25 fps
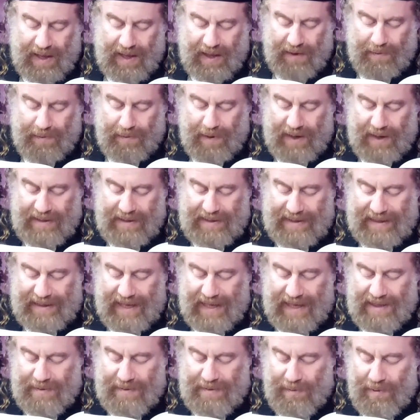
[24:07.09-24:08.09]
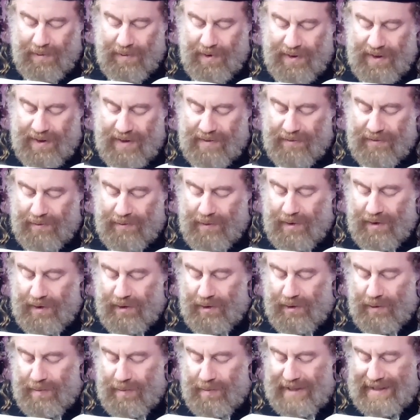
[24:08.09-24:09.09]
if one stands more than four
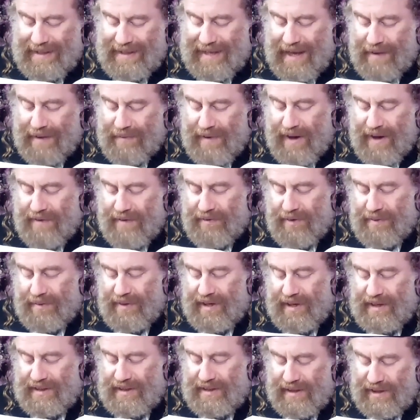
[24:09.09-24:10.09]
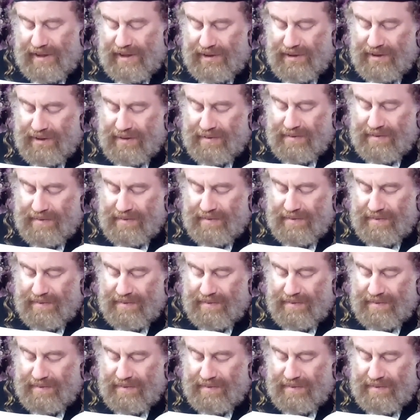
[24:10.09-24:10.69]
cubits away from his teacher.